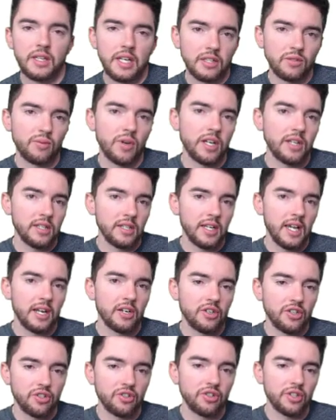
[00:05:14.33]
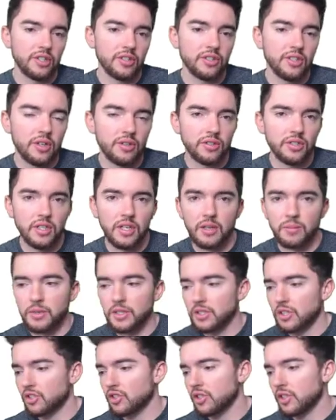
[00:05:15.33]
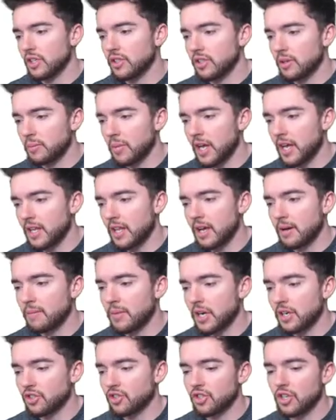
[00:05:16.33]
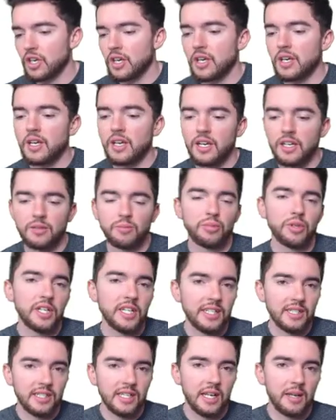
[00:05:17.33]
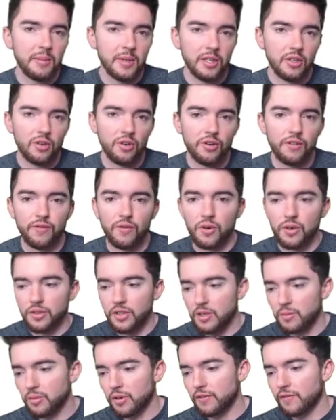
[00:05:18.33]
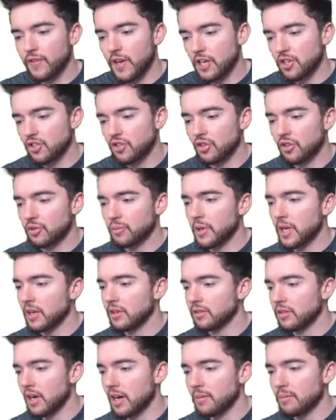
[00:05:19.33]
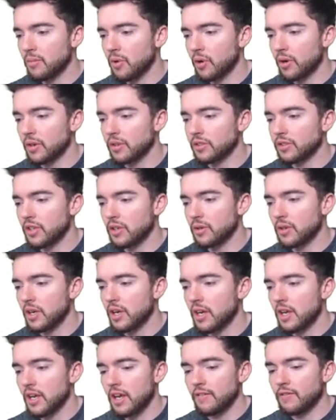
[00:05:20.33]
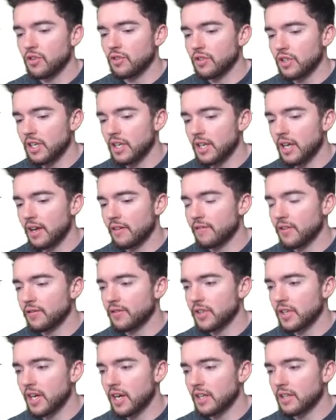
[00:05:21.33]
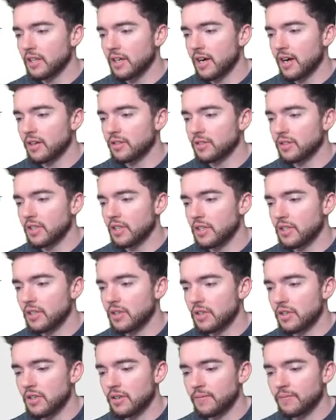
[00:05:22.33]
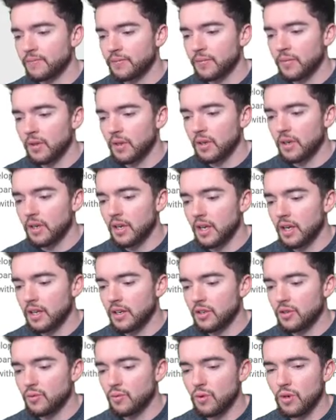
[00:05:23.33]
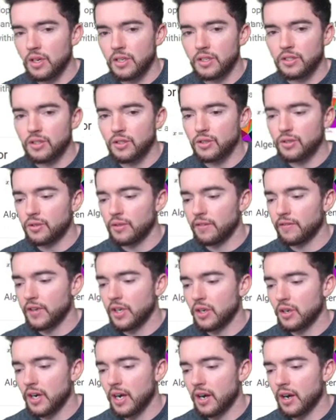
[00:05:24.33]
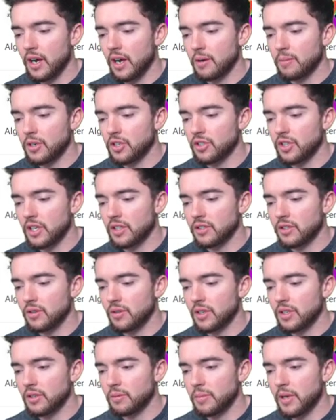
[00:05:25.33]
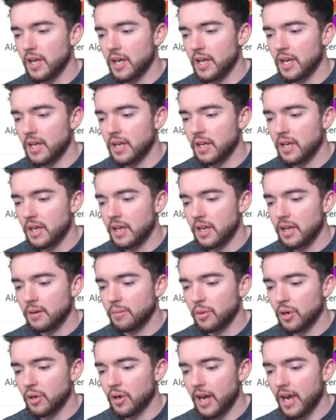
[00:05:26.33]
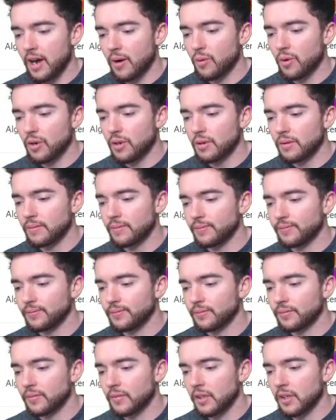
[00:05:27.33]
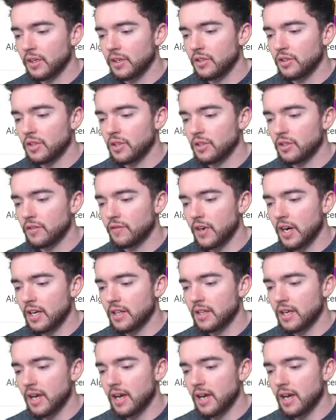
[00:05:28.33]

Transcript: that's why the data entry associate position doesn't pay that much. It's pretty typical for the professional to pay a lot more. So if you're looking at 59,000 a year and you want to figure out how much that's going to pay per hour, you can divide